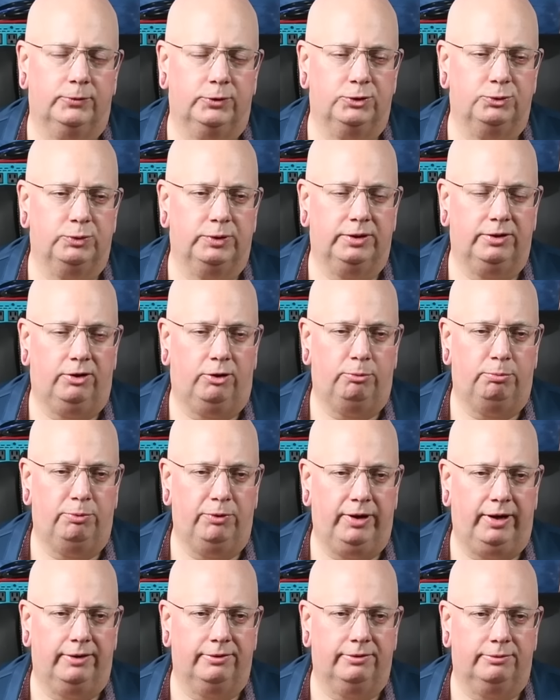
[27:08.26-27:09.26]
which we call
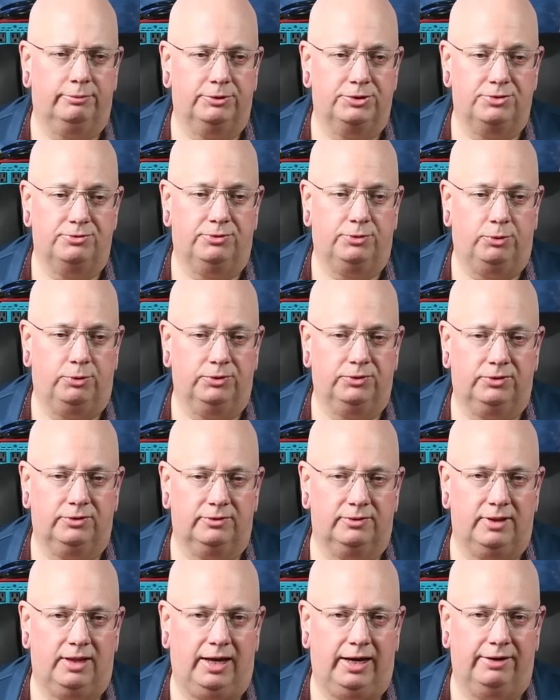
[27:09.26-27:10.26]
breath, which of course
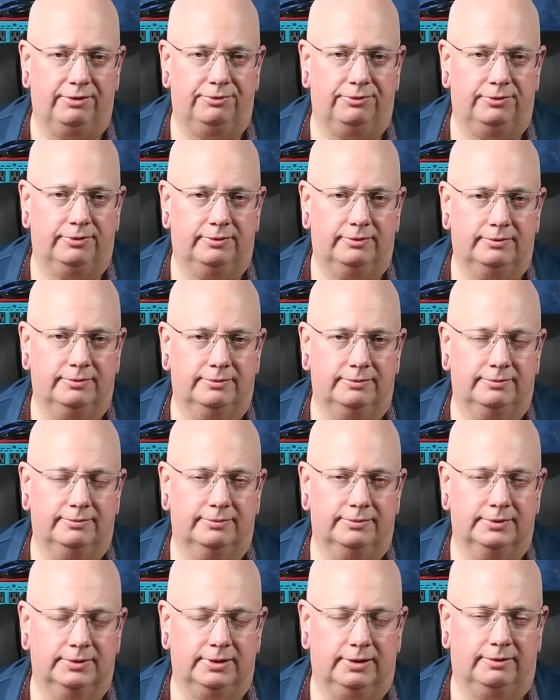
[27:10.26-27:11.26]
is life.
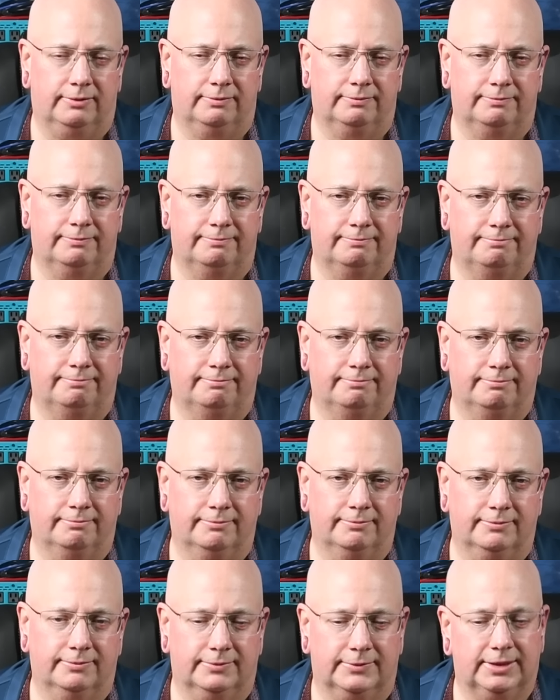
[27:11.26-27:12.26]
So.
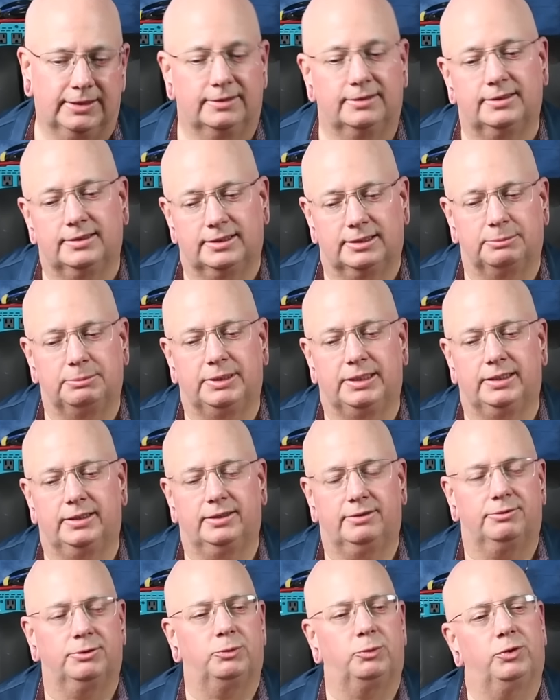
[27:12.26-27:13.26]
This is the
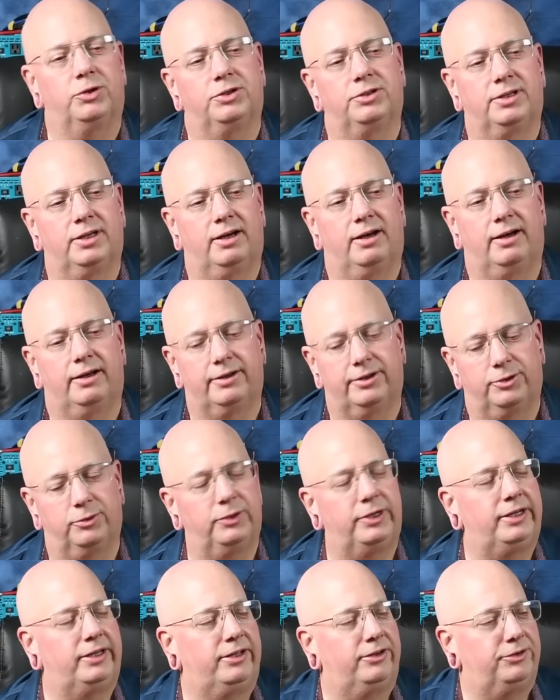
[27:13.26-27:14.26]
meaning of the Word of God.
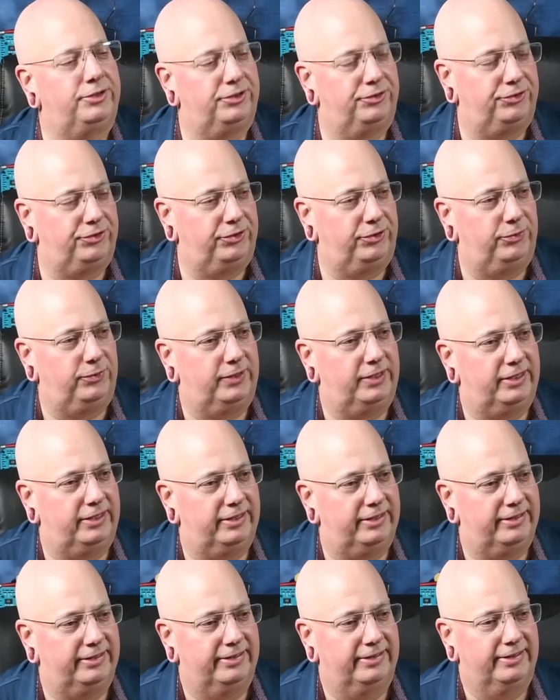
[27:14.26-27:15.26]
Agree or
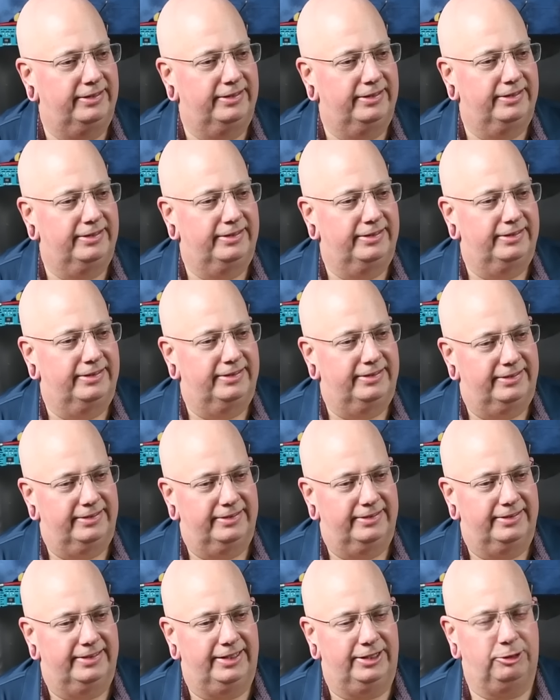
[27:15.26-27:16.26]
disagree?
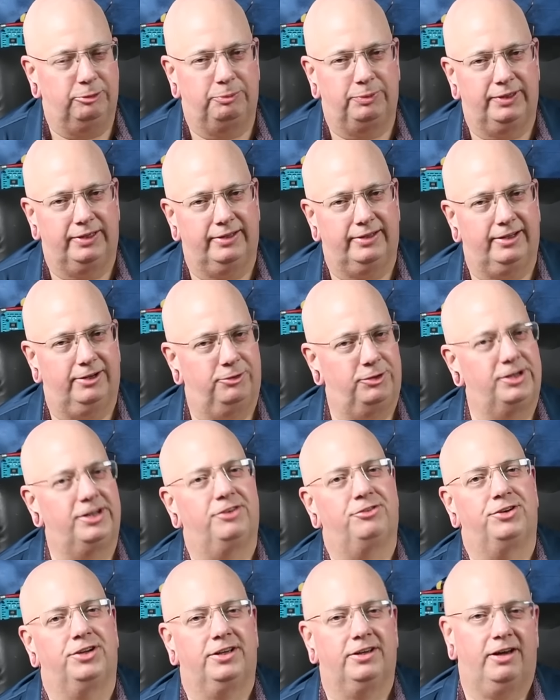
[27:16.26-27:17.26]
Take your pick. I read
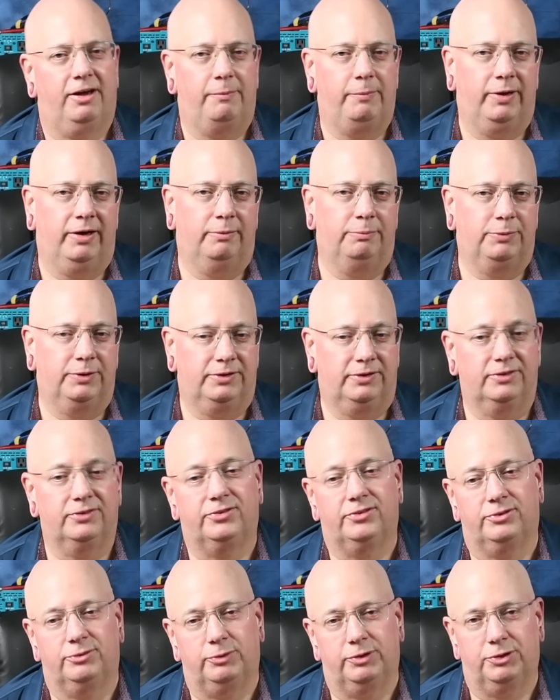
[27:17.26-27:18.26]
every comment, but
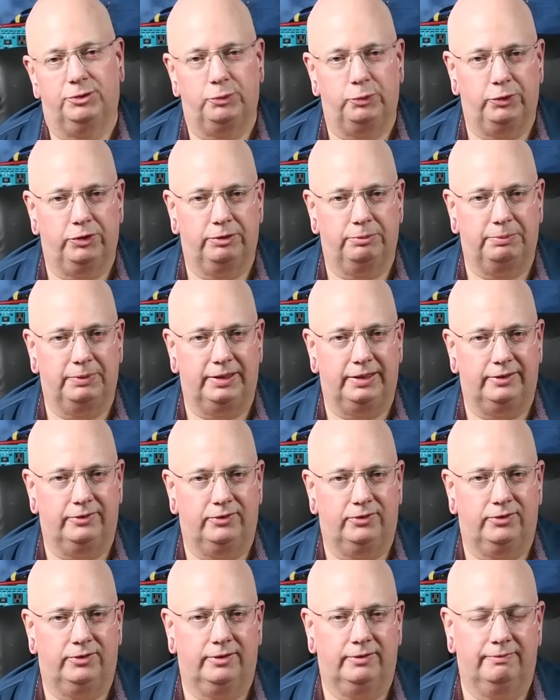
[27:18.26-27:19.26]
this is what the word
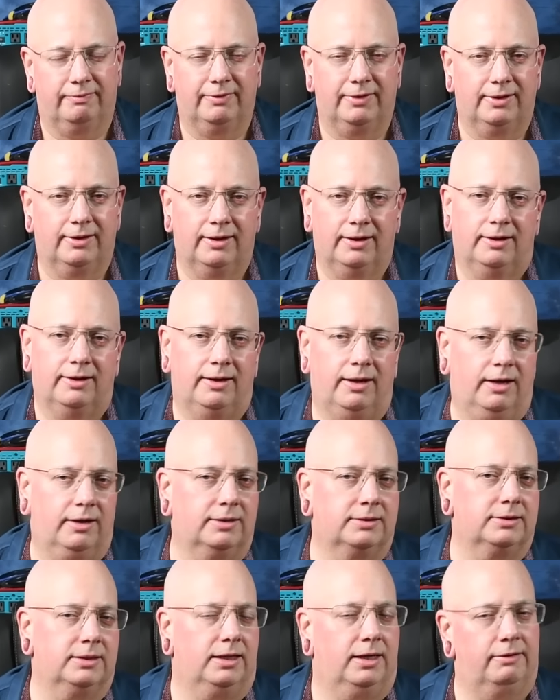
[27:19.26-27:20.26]
means.
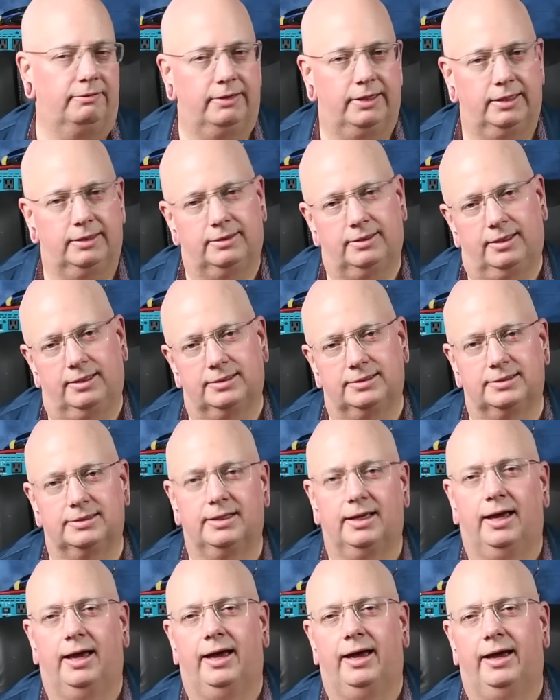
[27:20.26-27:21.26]
Lux e
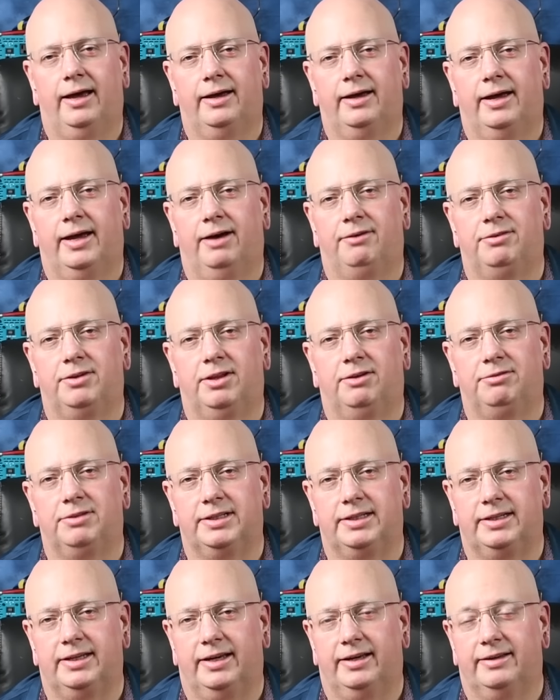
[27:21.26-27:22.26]
veritas. Have a
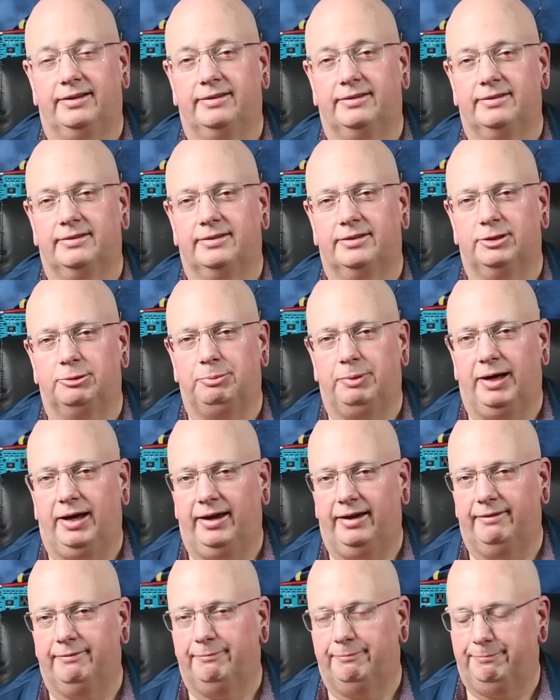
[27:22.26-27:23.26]
lovely day.
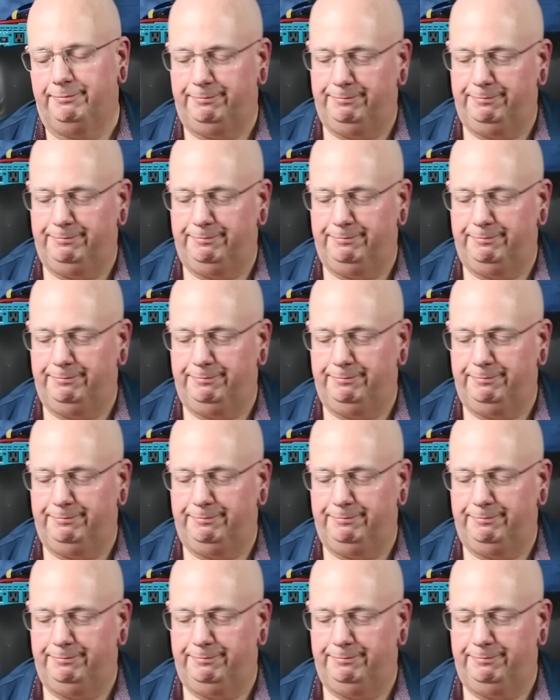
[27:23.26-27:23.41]
Goodbye.